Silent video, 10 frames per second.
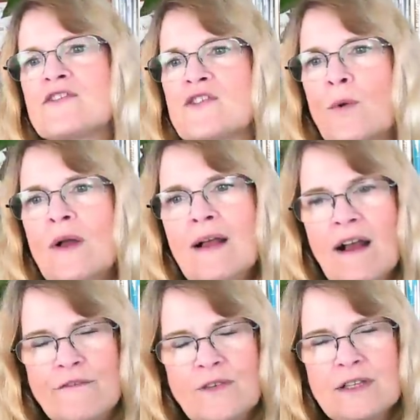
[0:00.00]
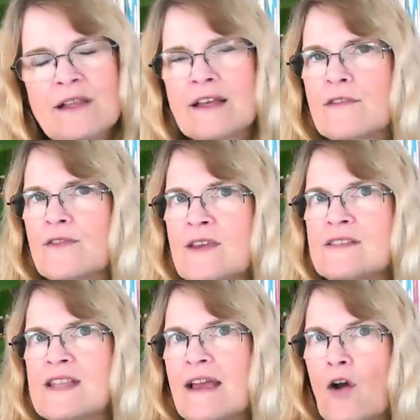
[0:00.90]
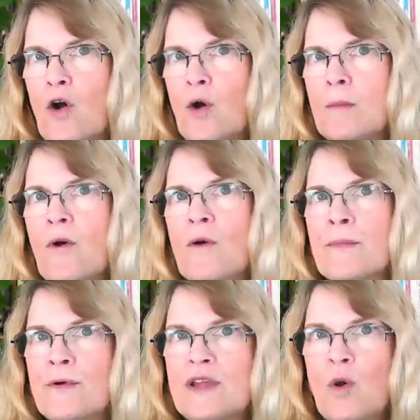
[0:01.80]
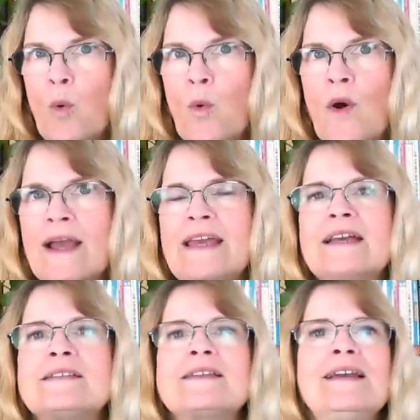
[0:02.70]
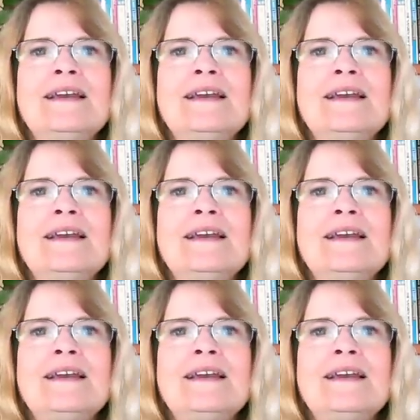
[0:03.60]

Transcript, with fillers: So I feel like things at home are pretty quiet.